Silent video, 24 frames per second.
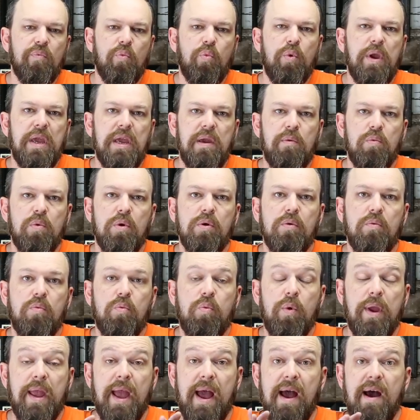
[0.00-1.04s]

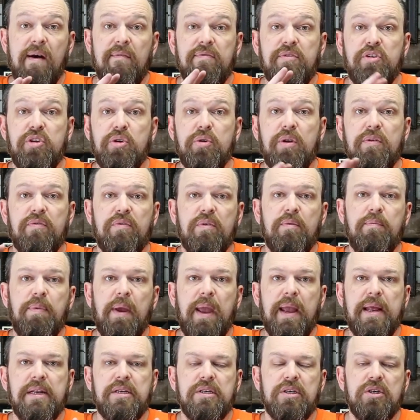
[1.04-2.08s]
we have 2 different
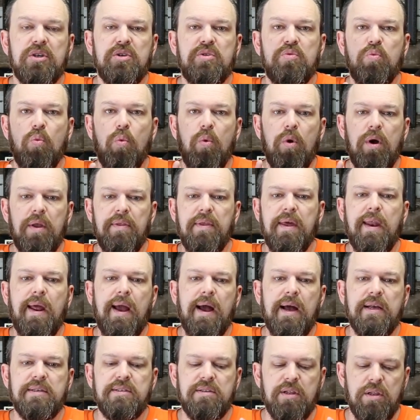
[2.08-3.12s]
pages, one that
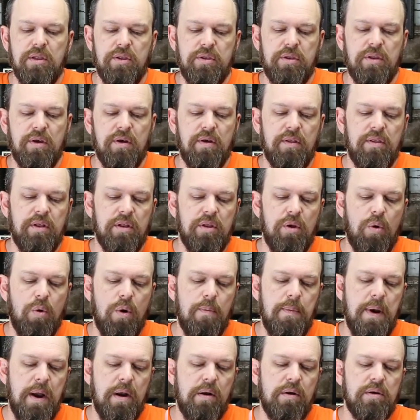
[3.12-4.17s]
has the
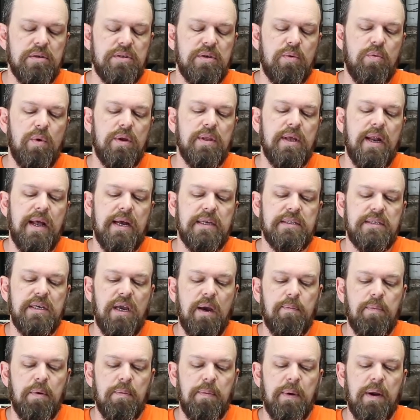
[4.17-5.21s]
lower barrels and one that has the
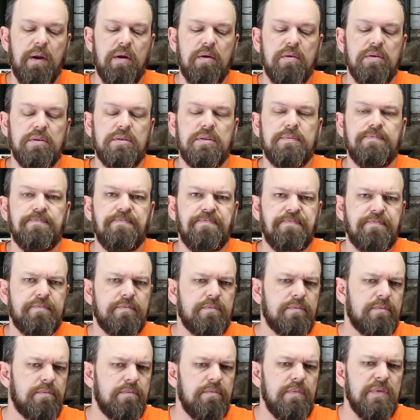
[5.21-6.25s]
upper barrels,
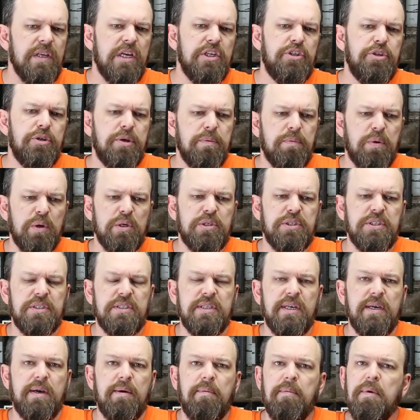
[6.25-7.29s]
that you can purchase
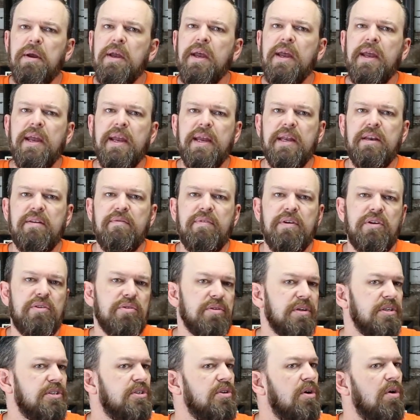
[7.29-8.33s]
them
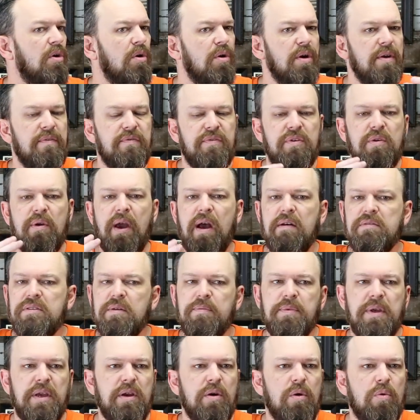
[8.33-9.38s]
individually. So if you have
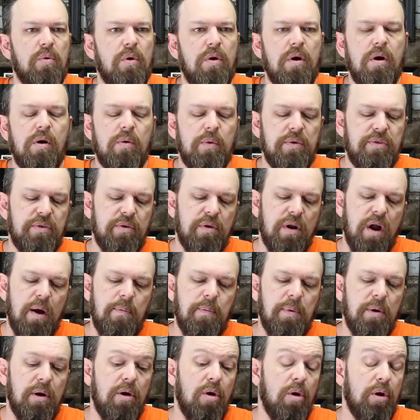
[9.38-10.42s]
something go wrong with your
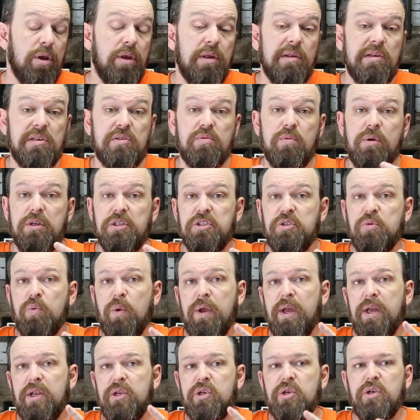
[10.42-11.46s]
upper, or you just want to
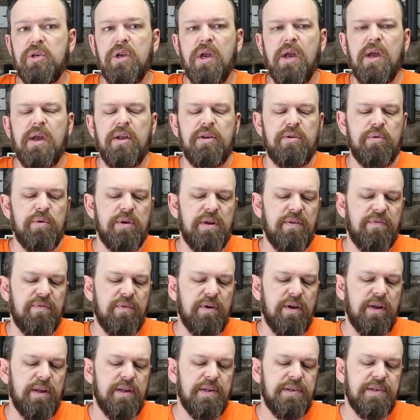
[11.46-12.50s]
switch to a
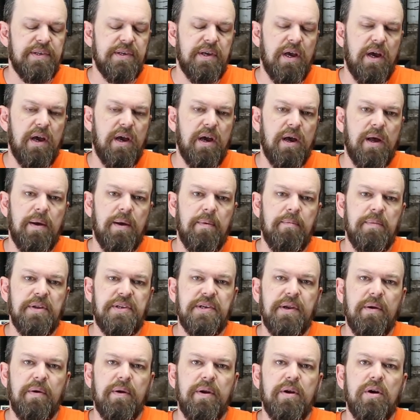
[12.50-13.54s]
different
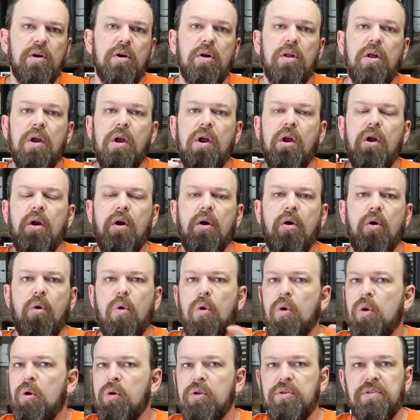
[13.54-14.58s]
material,
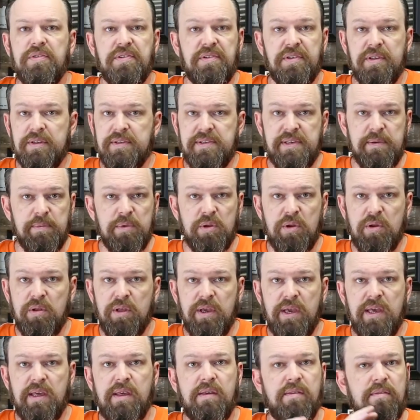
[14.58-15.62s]
or
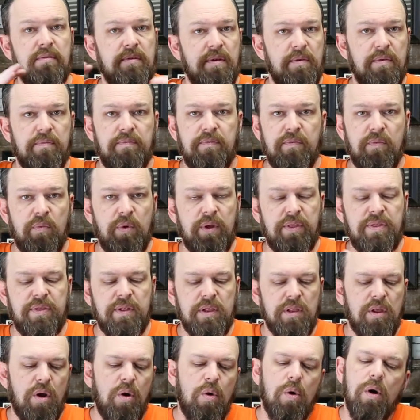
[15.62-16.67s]
similarly with the
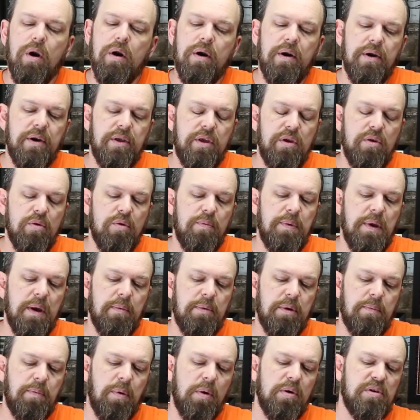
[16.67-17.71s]
lower, you'll be able
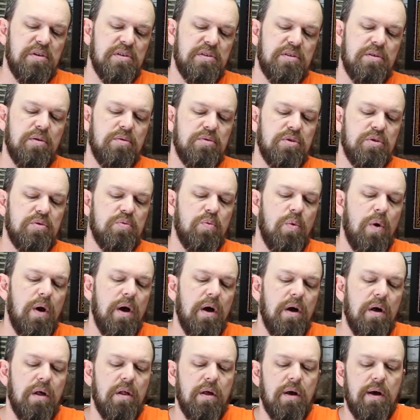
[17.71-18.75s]
to purchase those as
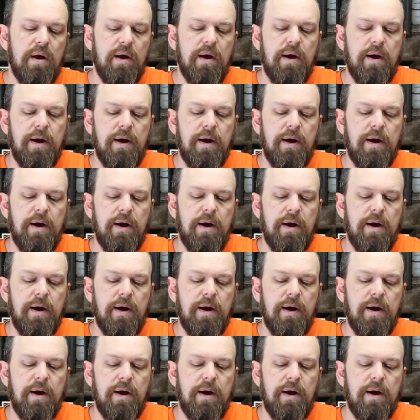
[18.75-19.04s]
well.